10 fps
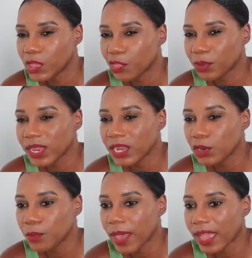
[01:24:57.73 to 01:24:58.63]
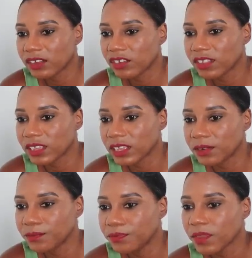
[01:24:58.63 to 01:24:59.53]
3 new packages
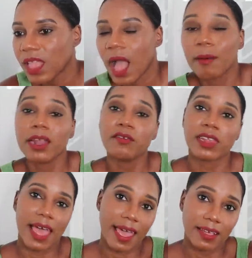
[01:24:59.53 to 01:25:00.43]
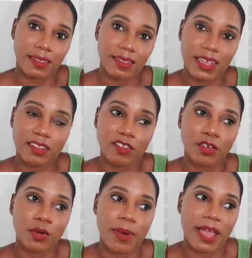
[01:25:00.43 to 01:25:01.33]
in. I'm gonna relax
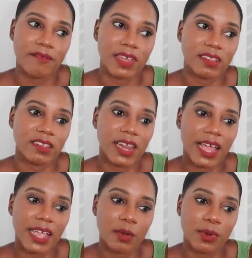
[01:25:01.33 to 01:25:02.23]
until my event tonight